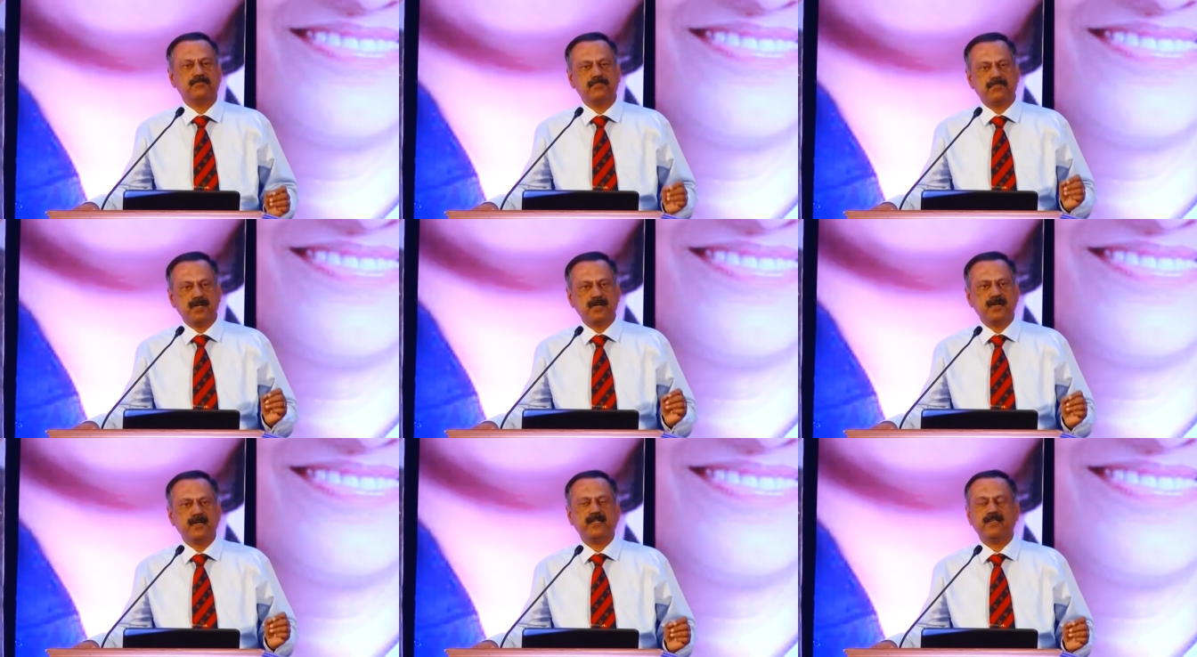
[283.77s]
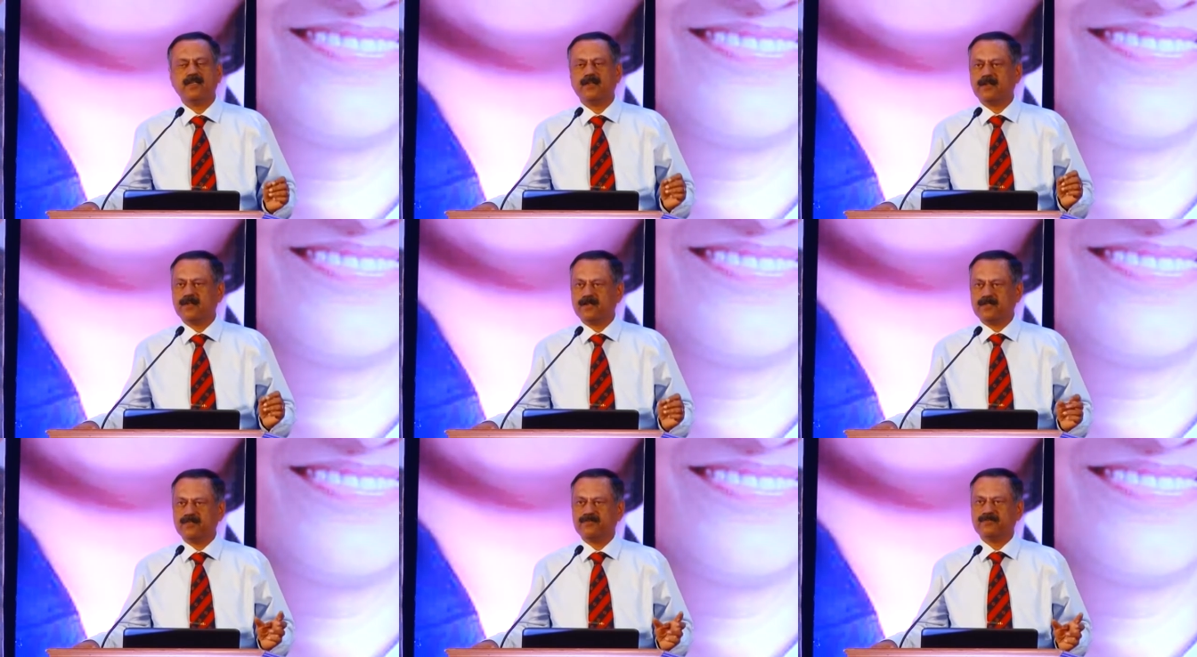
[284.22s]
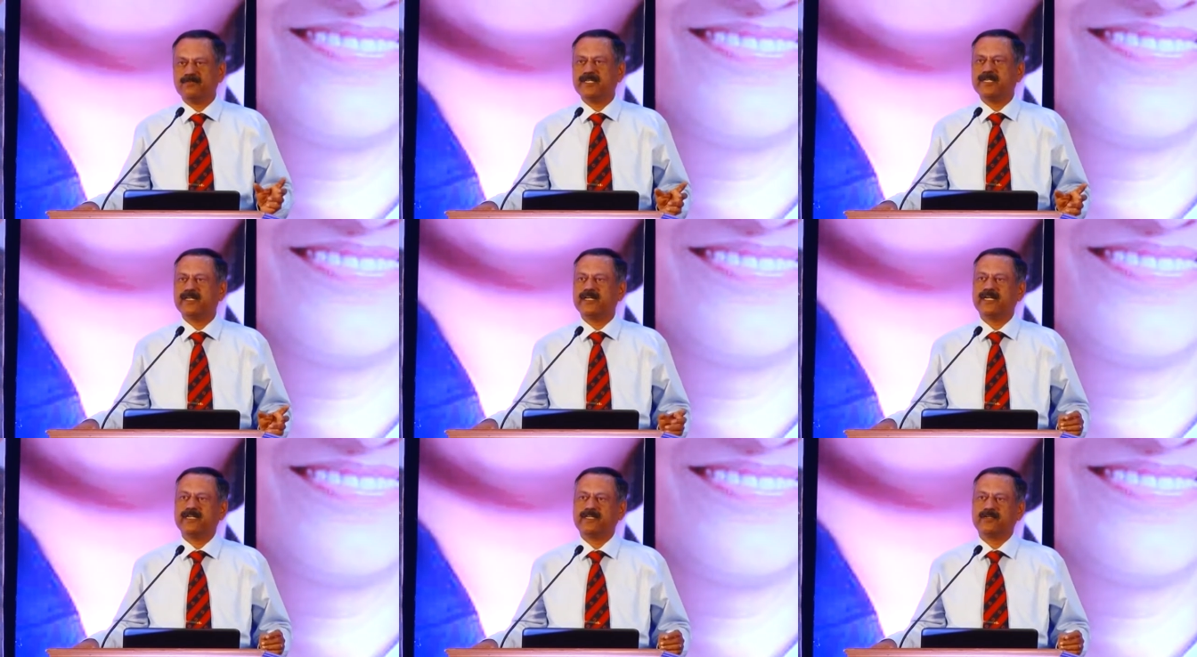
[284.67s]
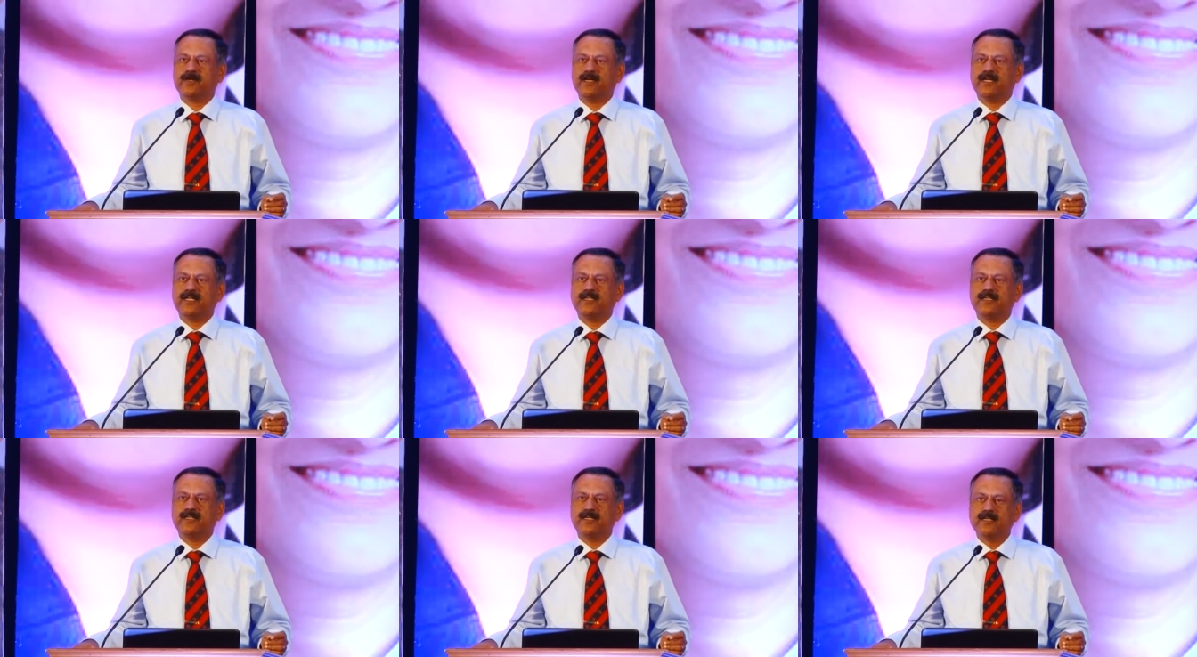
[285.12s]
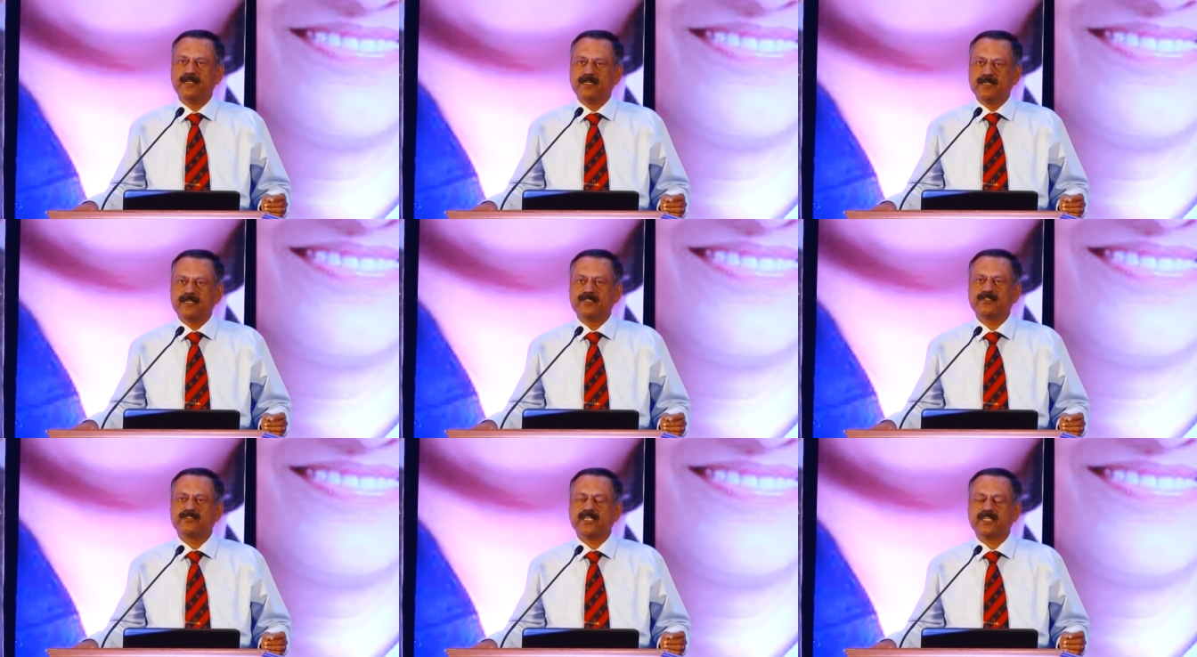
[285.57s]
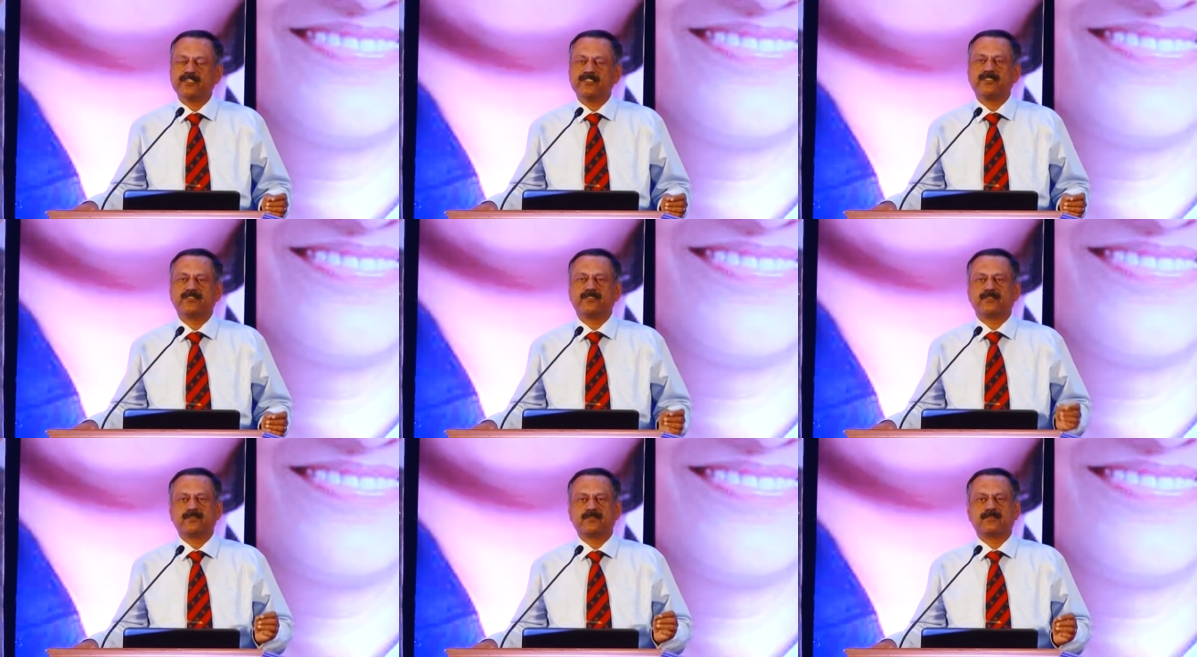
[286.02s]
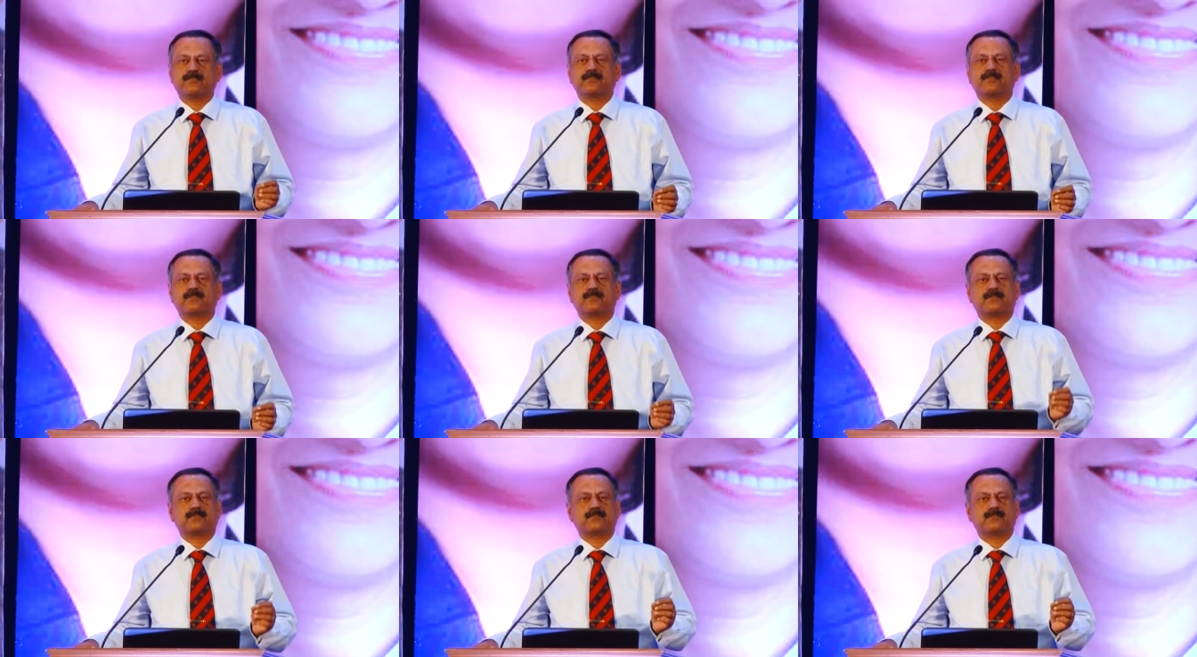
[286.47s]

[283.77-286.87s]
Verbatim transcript: burn a lot of midnight oil just